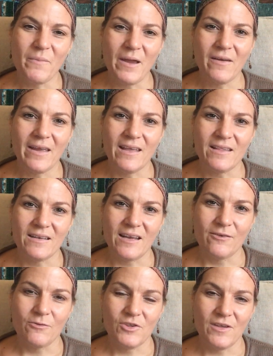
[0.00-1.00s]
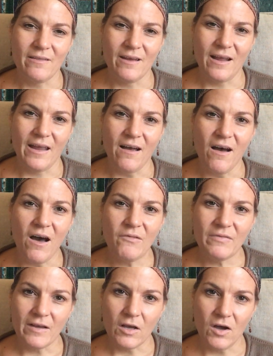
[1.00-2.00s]
Mary is an energy that I
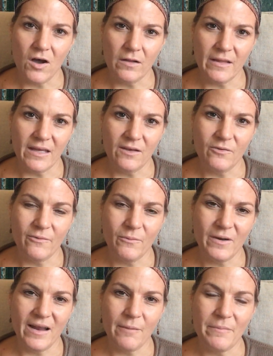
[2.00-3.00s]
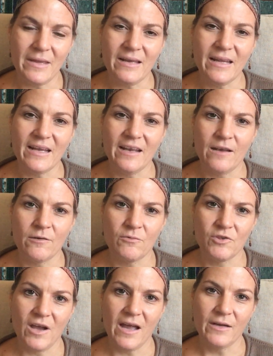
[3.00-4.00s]
often call in when I'm meeting an inner
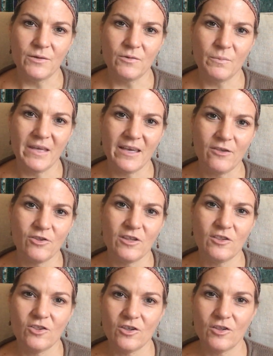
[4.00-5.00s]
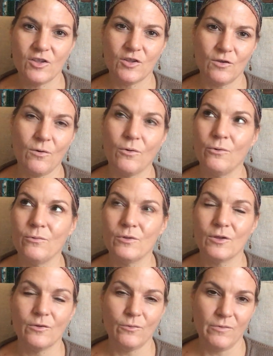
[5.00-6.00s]
child, because she's just so
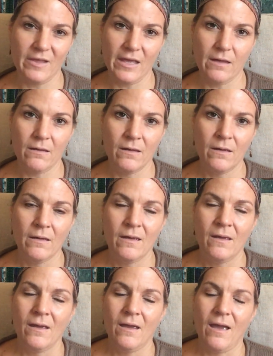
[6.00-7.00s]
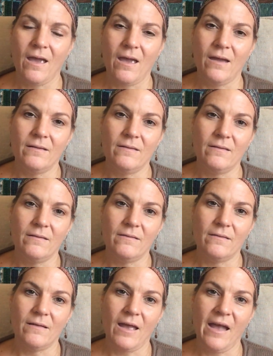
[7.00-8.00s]
soothing and
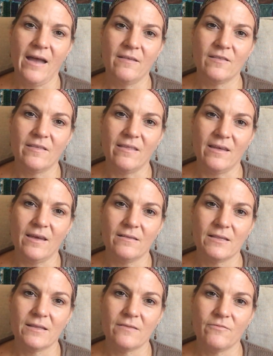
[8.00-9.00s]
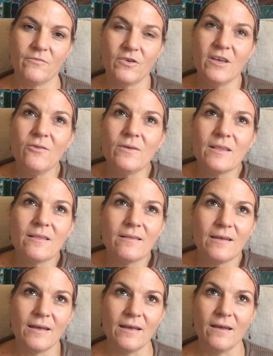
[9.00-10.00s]
has this
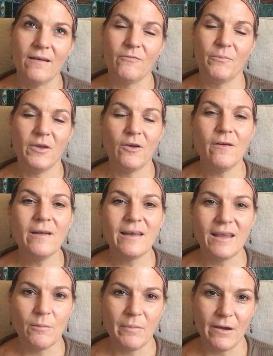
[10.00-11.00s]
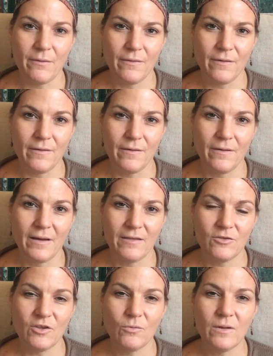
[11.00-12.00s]
frequency of purity about her, and
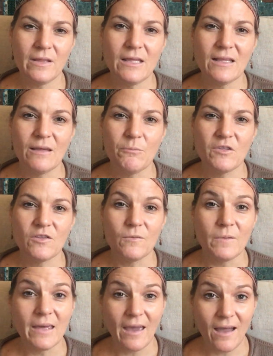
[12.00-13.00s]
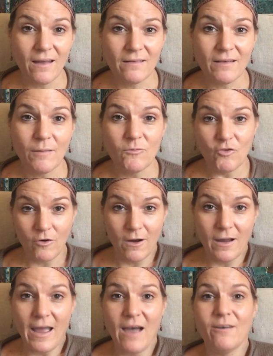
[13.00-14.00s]
she really seems to get and draw
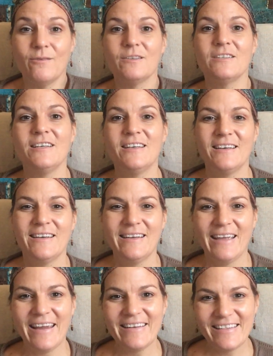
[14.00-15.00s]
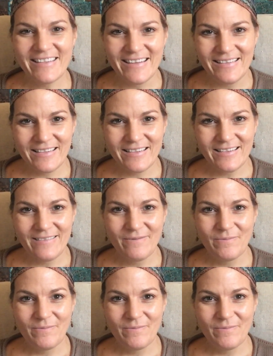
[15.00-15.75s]
out innocence.